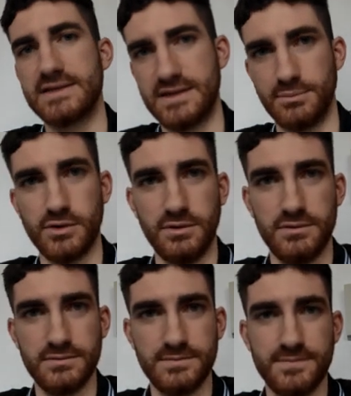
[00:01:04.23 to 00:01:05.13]
simple?
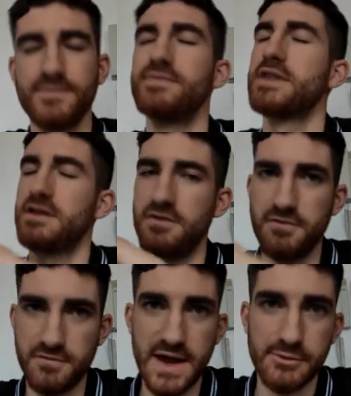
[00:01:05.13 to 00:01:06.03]

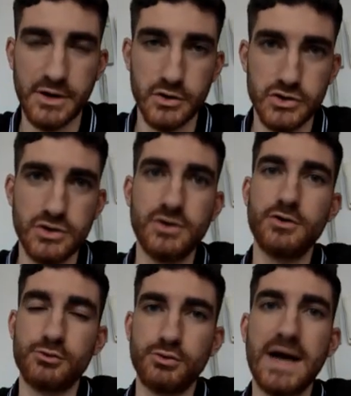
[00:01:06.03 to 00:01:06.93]
Very good.
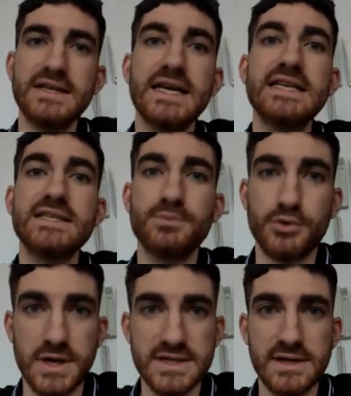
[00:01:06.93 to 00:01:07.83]
Write is
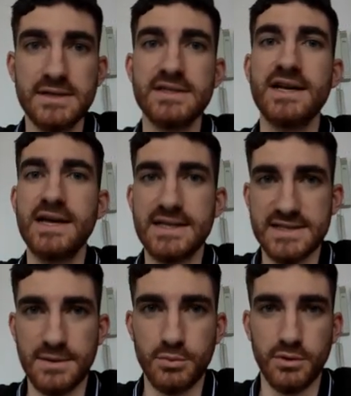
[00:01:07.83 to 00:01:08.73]
present
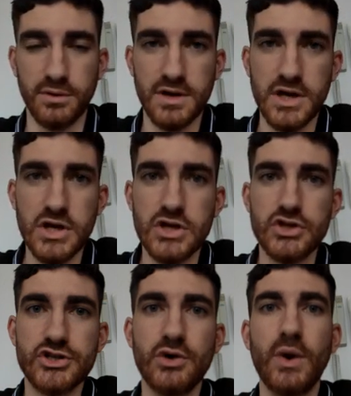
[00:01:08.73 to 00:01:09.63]
simple.
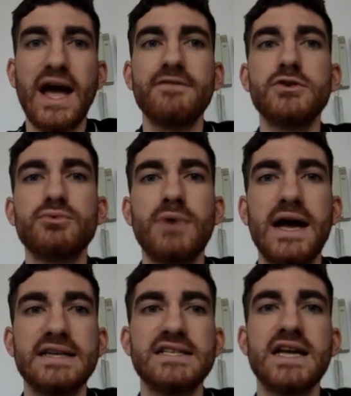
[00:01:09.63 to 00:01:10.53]
So we have to
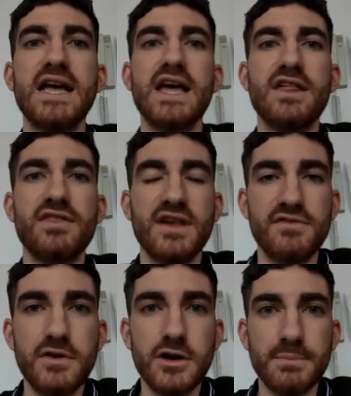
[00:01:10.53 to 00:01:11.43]
write the
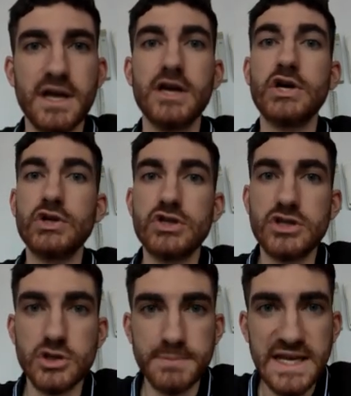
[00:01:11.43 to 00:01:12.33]
verb
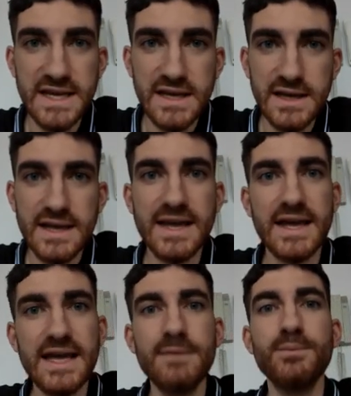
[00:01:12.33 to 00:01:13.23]
to be
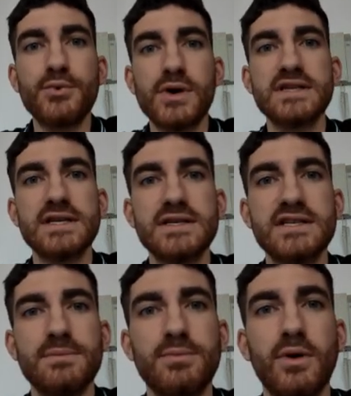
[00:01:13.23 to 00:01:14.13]
in present
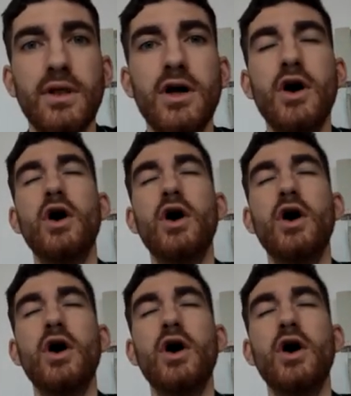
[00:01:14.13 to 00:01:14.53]
simple.